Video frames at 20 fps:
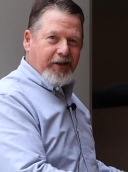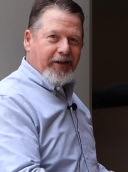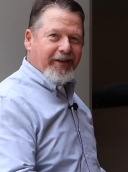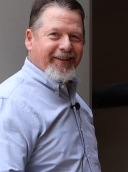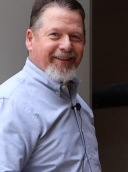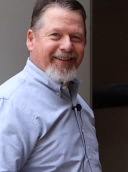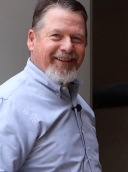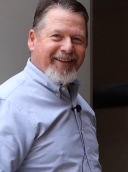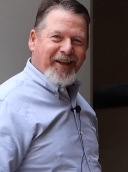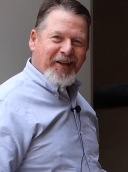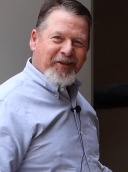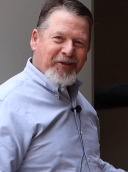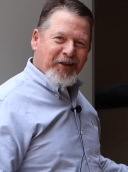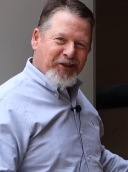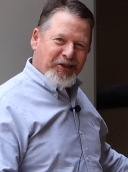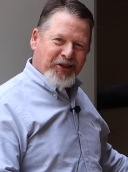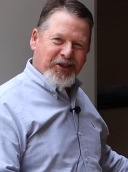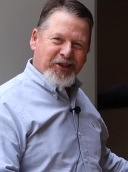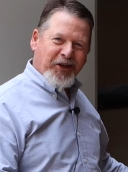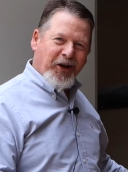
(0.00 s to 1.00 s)

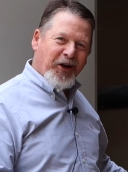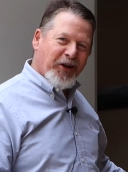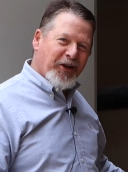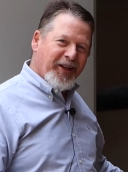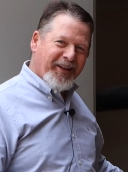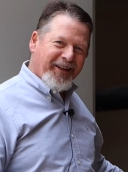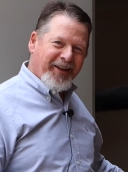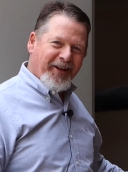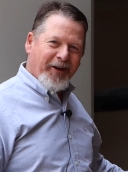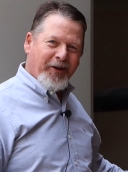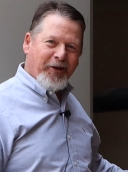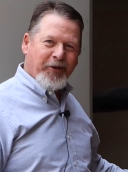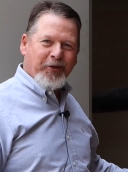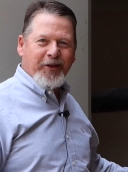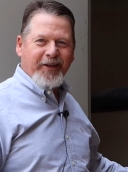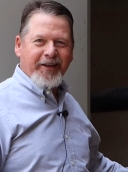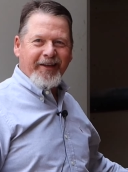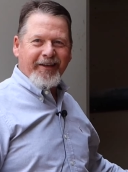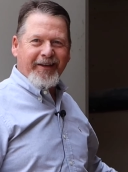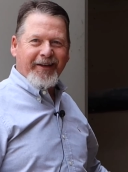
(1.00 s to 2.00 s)
that started all
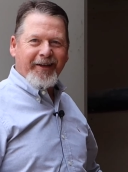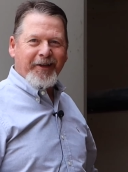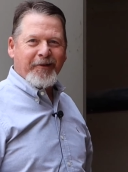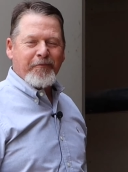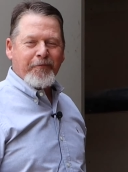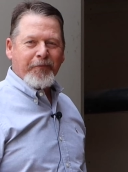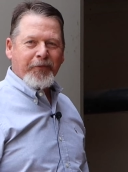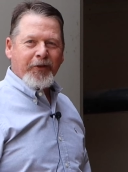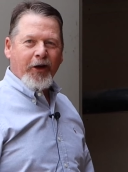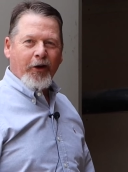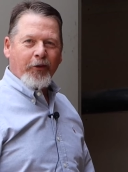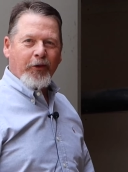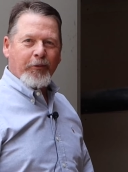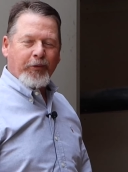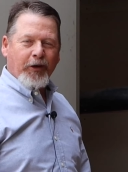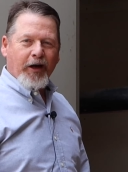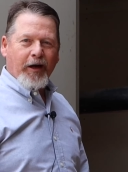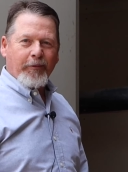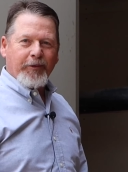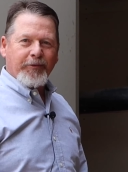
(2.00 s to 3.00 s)
the, all the
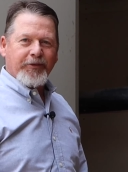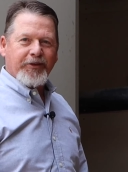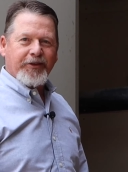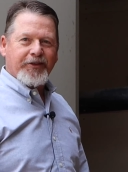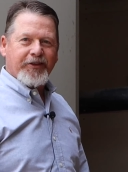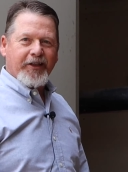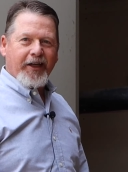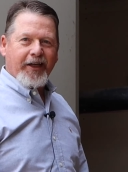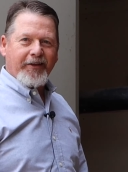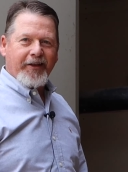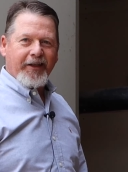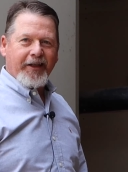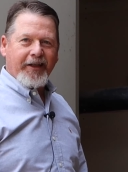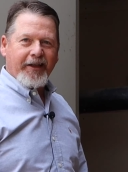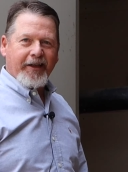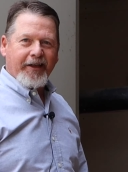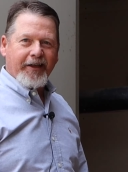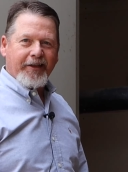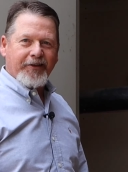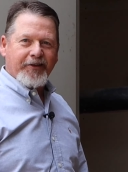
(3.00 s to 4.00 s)
problems inside
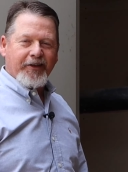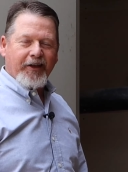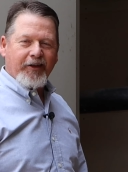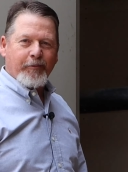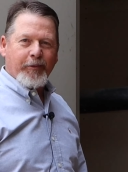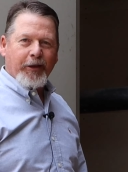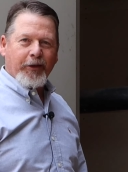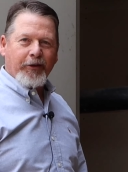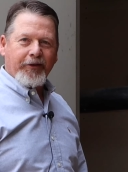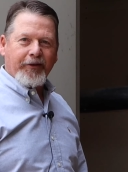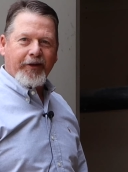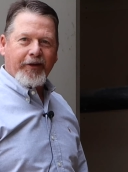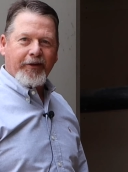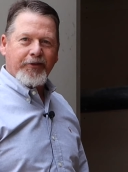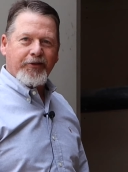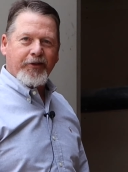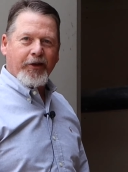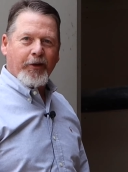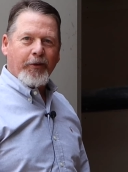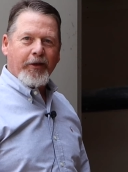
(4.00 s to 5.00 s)
the, inside the building there.
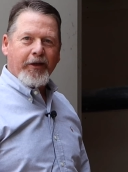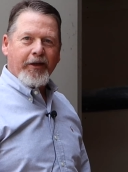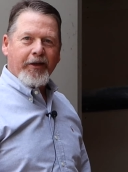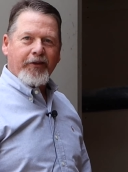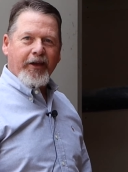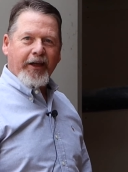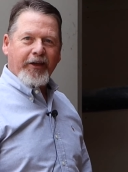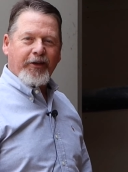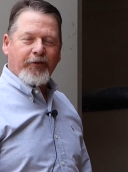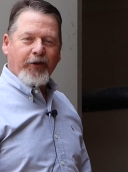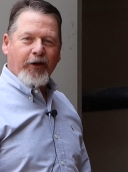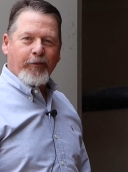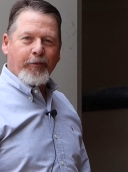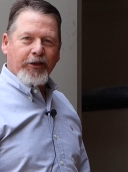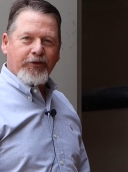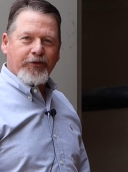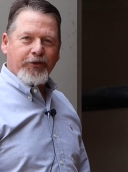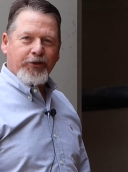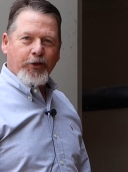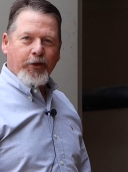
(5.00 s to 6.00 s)
So Thank you very
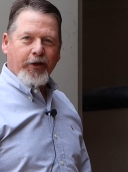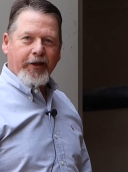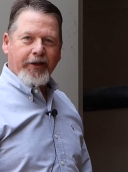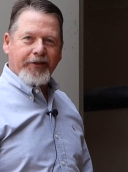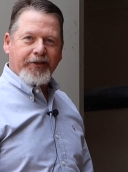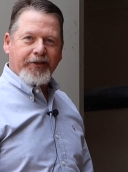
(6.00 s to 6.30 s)
much for joining